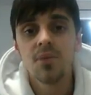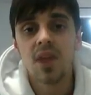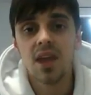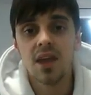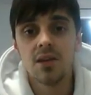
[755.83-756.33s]

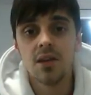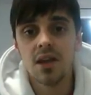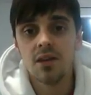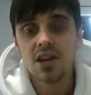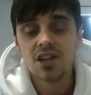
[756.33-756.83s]
in
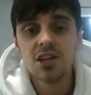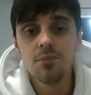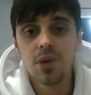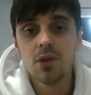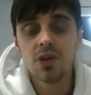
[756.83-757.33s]
actually
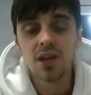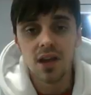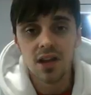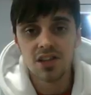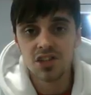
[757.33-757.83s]

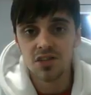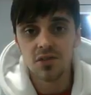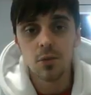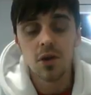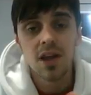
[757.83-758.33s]
building a
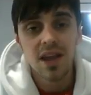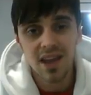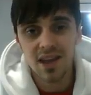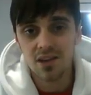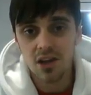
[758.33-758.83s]
legitimate
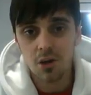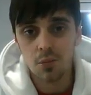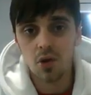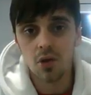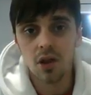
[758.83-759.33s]

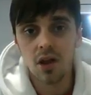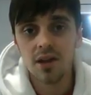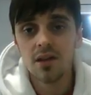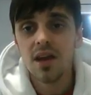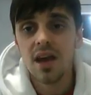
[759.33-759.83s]
income
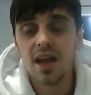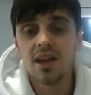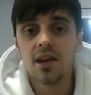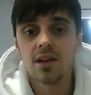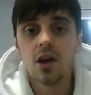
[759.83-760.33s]
online,
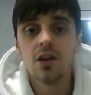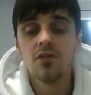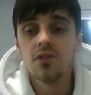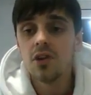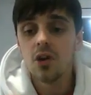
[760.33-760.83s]
and kind
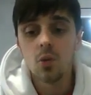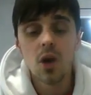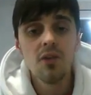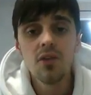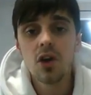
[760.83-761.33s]
of
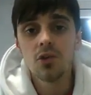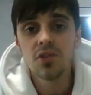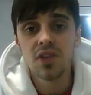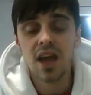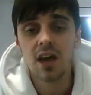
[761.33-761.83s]
whatever
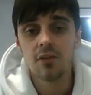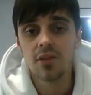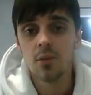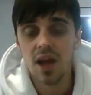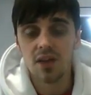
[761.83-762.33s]
goals they have.
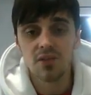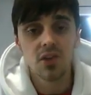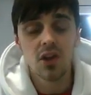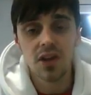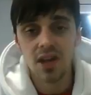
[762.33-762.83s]
They might have
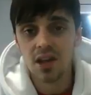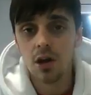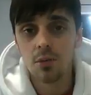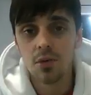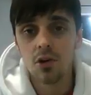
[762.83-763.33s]
certain
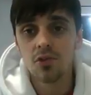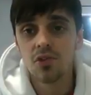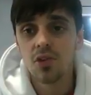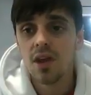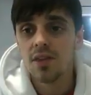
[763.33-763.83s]
income
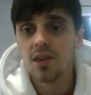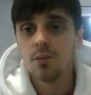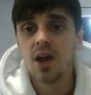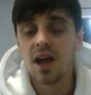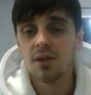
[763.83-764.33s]
goals, they
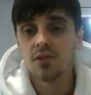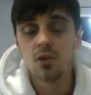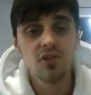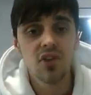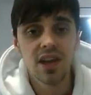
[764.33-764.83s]
might have
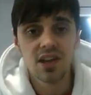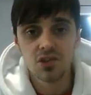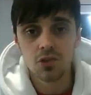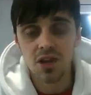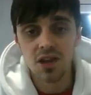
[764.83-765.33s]
sort of
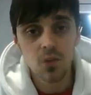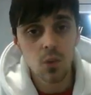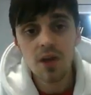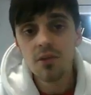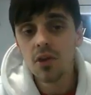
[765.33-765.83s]
financial needs,
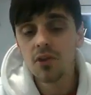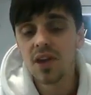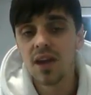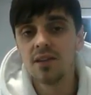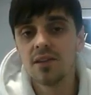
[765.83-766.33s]
whatever those
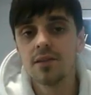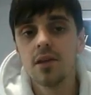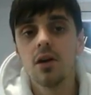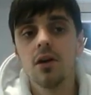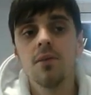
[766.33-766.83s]
cases
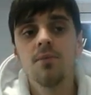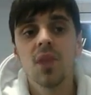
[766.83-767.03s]
are,